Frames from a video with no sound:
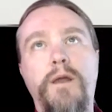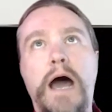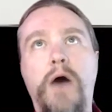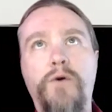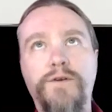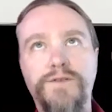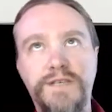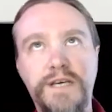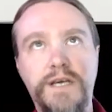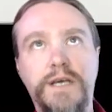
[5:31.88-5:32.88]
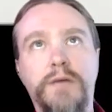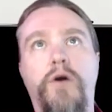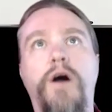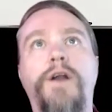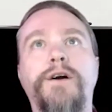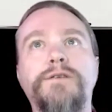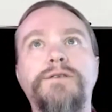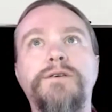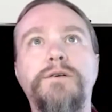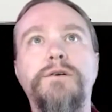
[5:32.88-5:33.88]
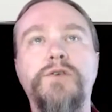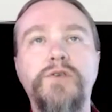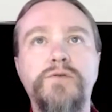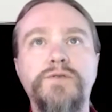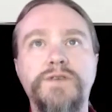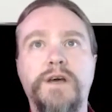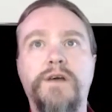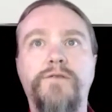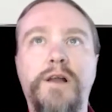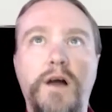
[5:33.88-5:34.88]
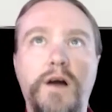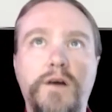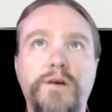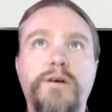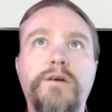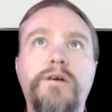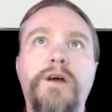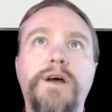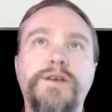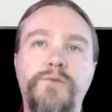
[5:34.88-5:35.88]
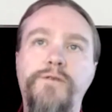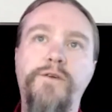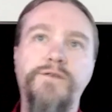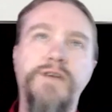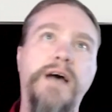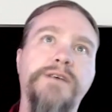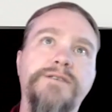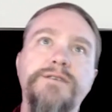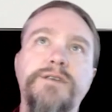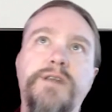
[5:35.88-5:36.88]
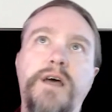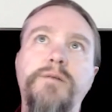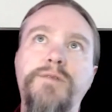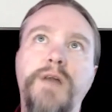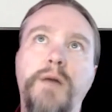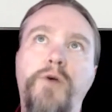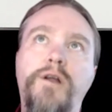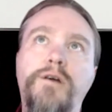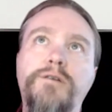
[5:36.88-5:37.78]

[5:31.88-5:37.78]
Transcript: our DE product using ThreatLocker as one of those assets in that product.